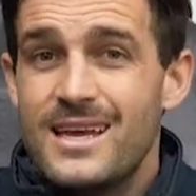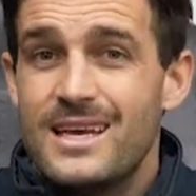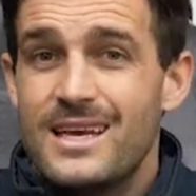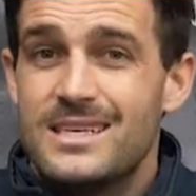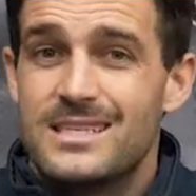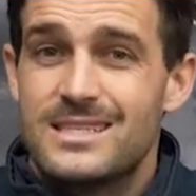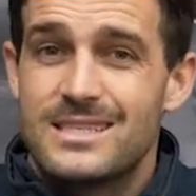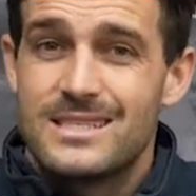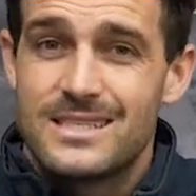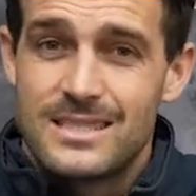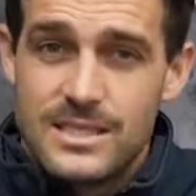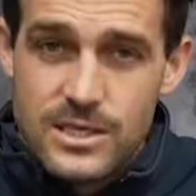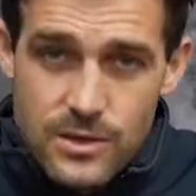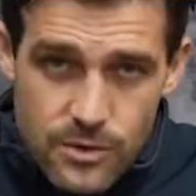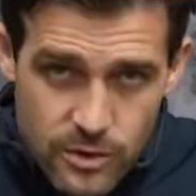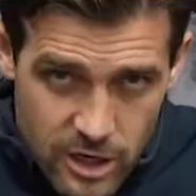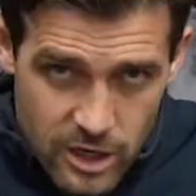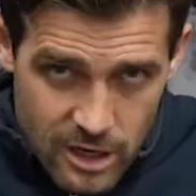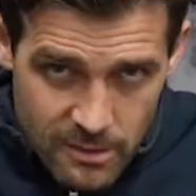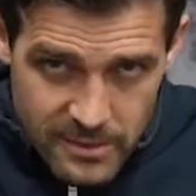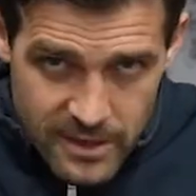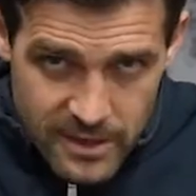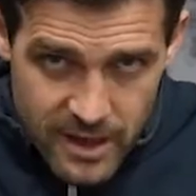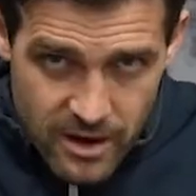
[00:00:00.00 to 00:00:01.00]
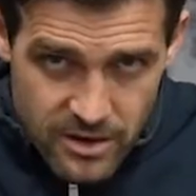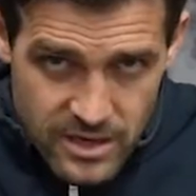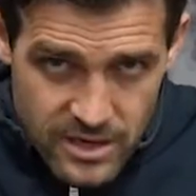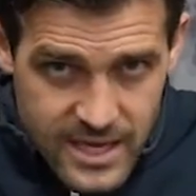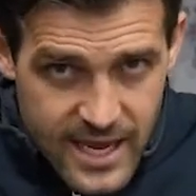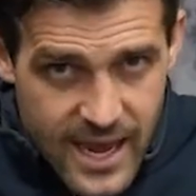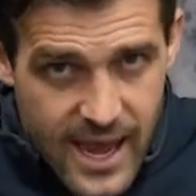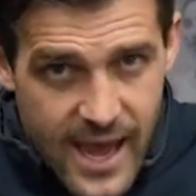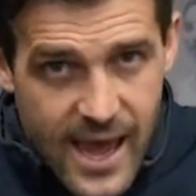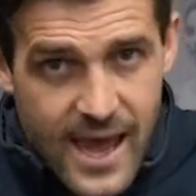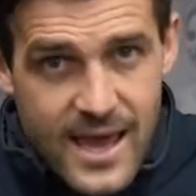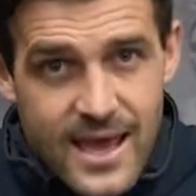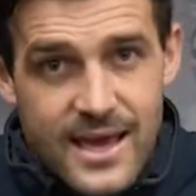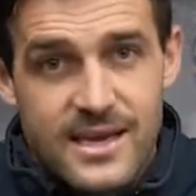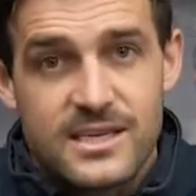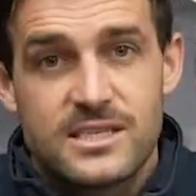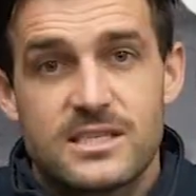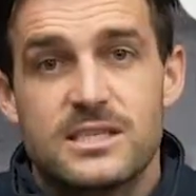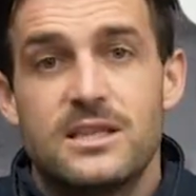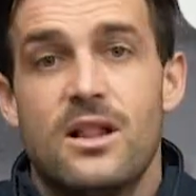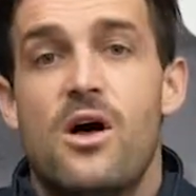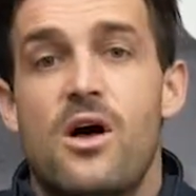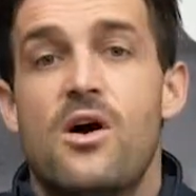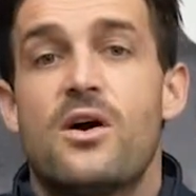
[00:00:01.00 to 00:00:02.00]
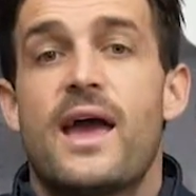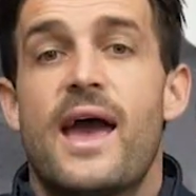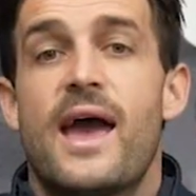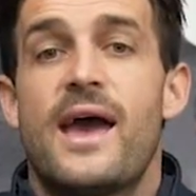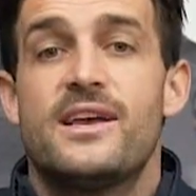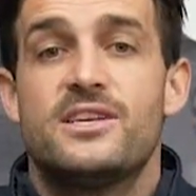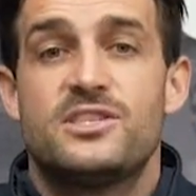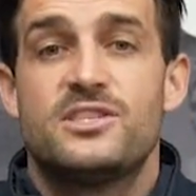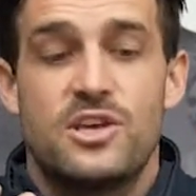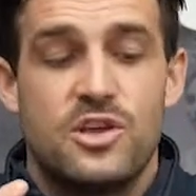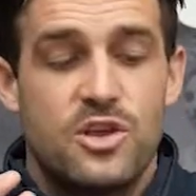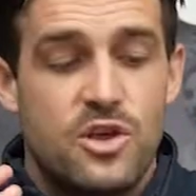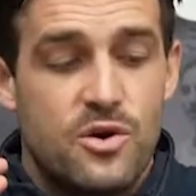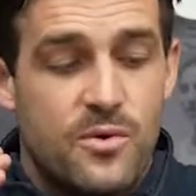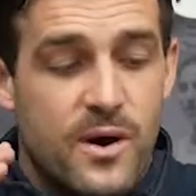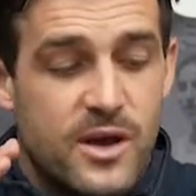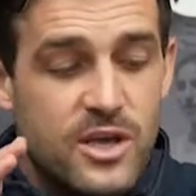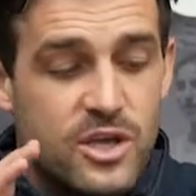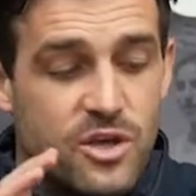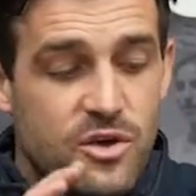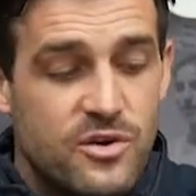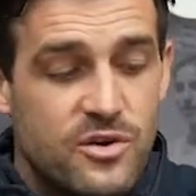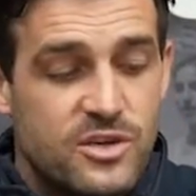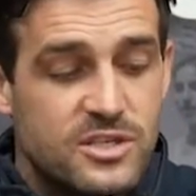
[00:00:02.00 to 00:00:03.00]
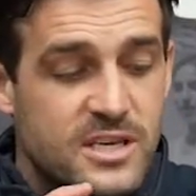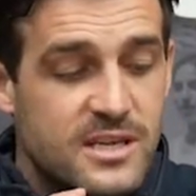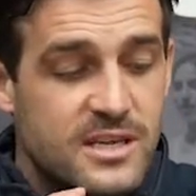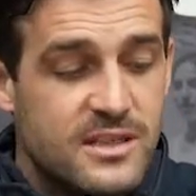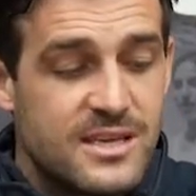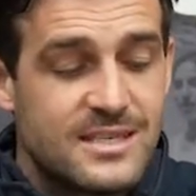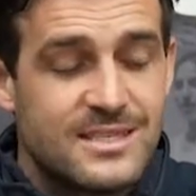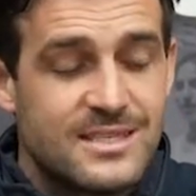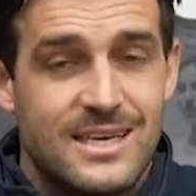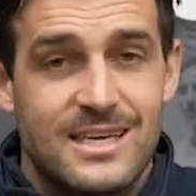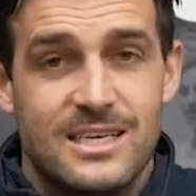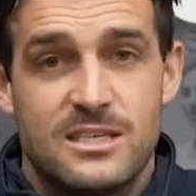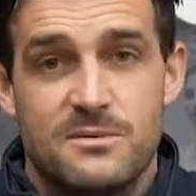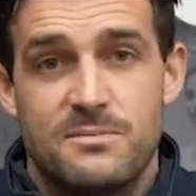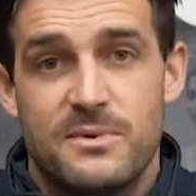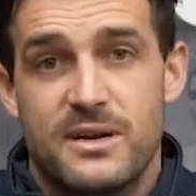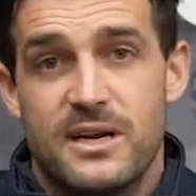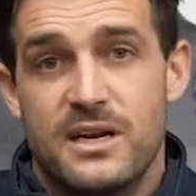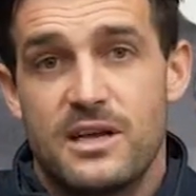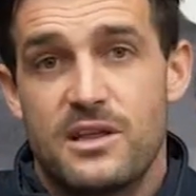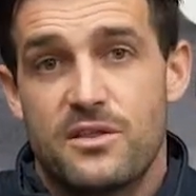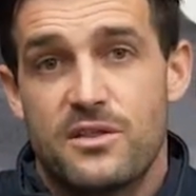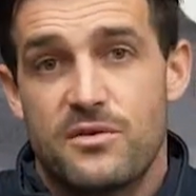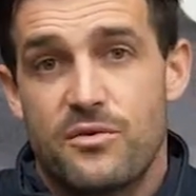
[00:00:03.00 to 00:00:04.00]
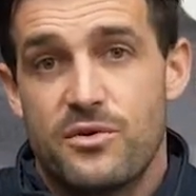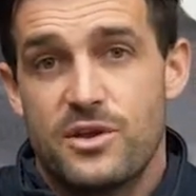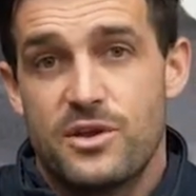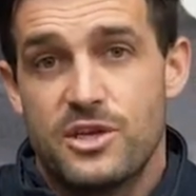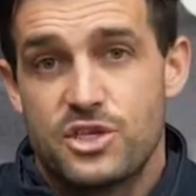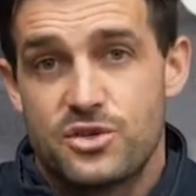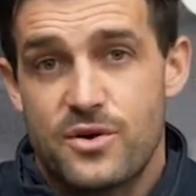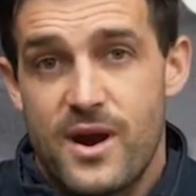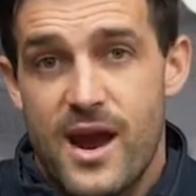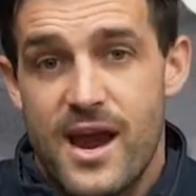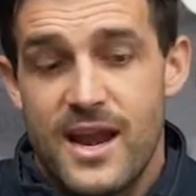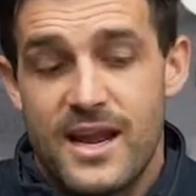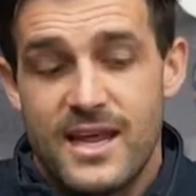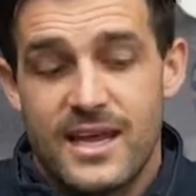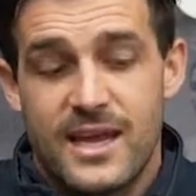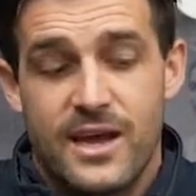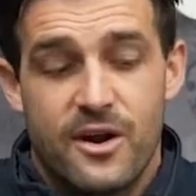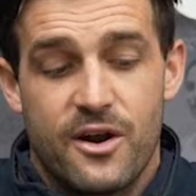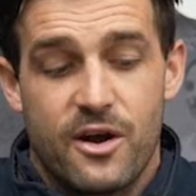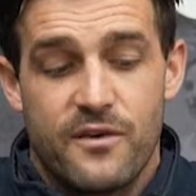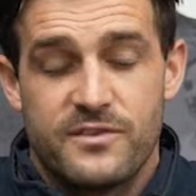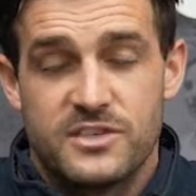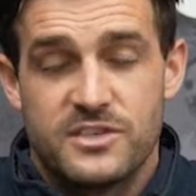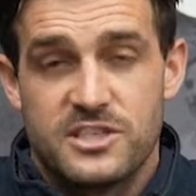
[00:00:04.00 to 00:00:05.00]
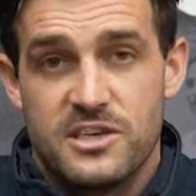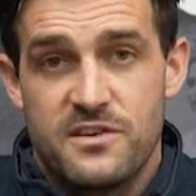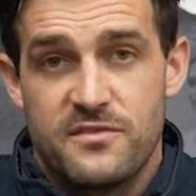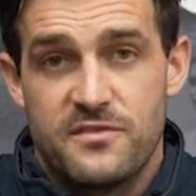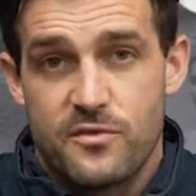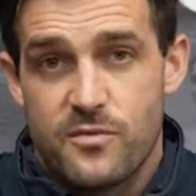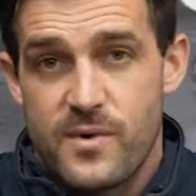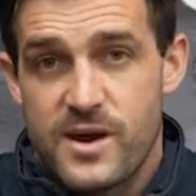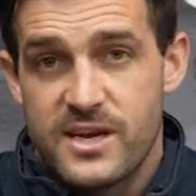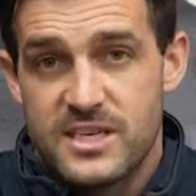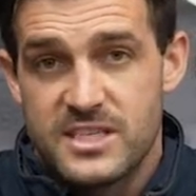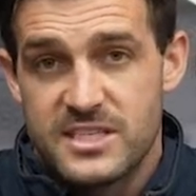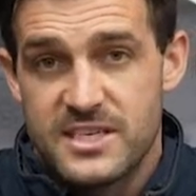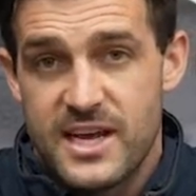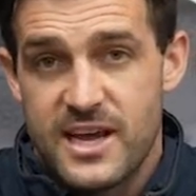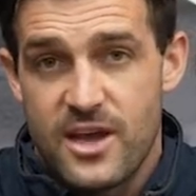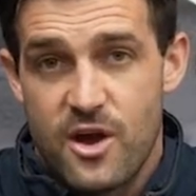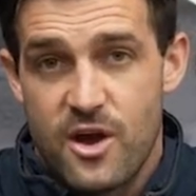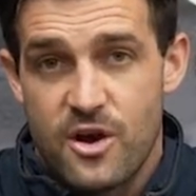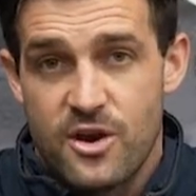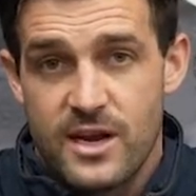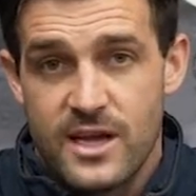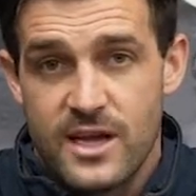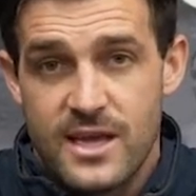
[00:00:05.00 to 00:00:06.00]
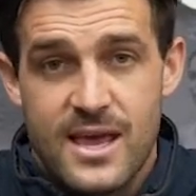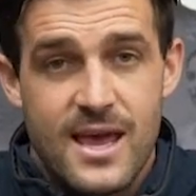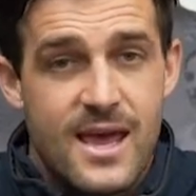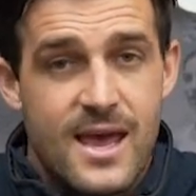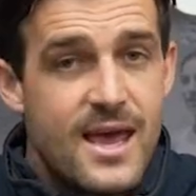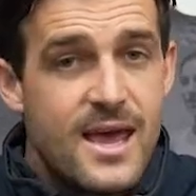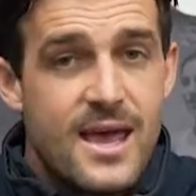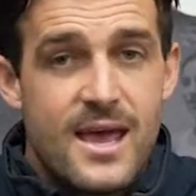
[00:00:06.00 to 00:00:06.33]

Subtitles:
you're still going to be okay as long as you are using this intermittently through your training and obviously for race day only.